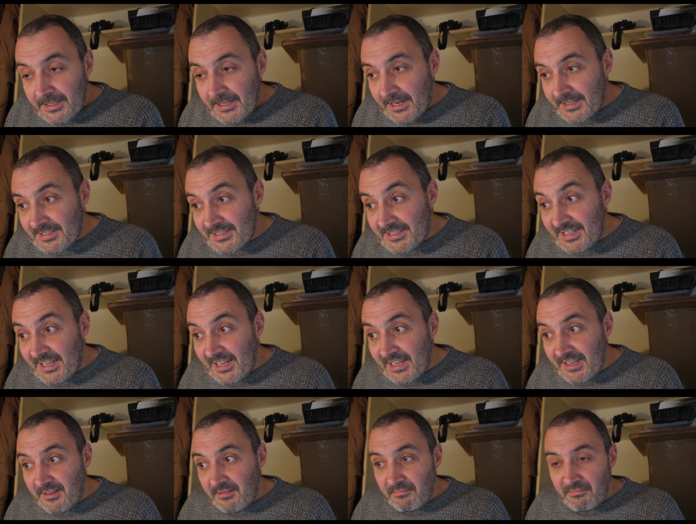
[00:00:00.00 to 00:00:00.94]
As I
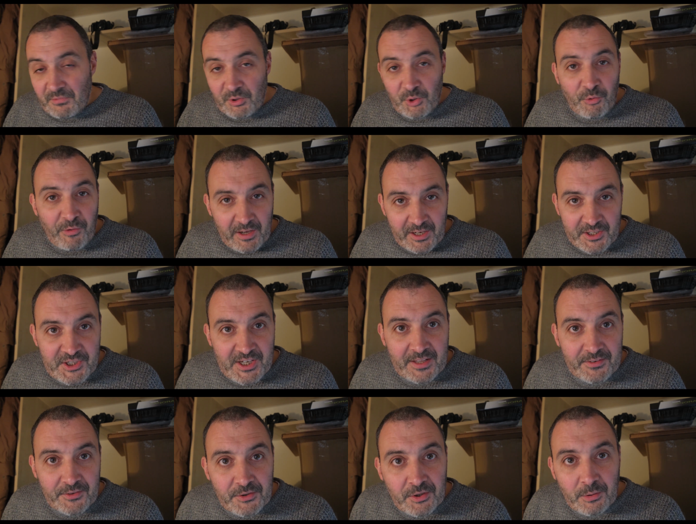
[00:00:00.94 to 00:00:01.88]
say, no real
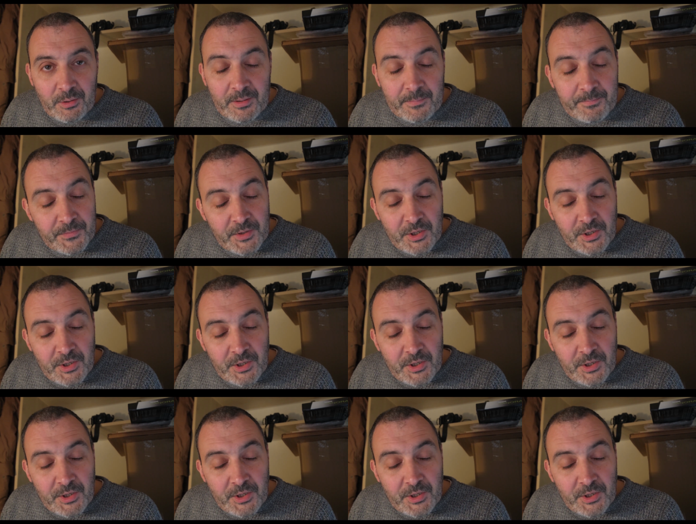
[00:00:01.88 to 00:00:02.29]
agenda to it,